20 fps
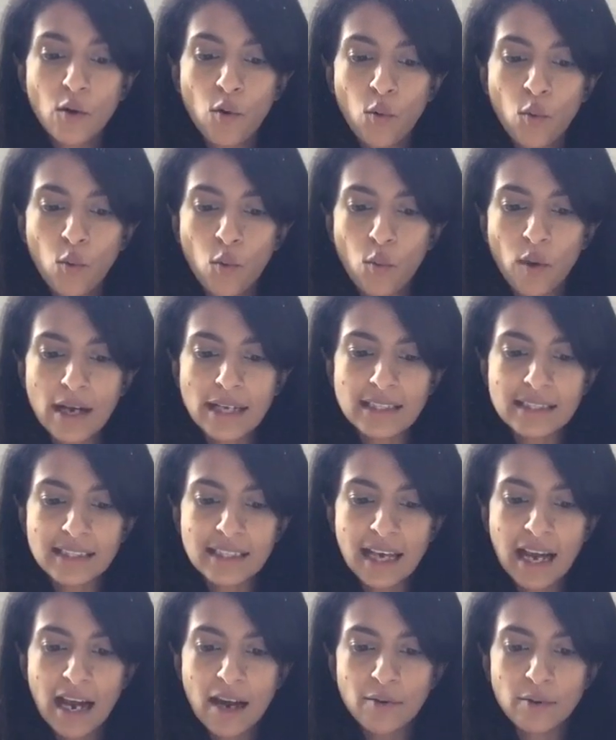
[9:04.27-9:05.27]
always
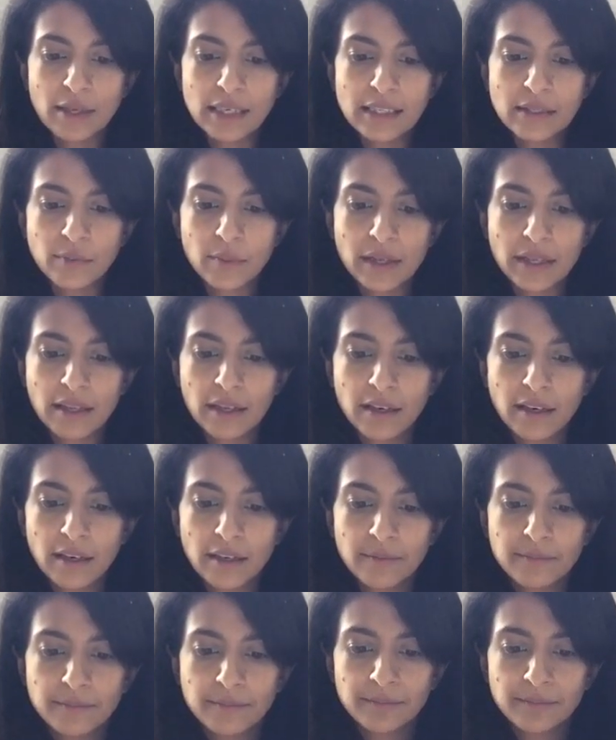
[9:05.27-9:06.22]
carried with her.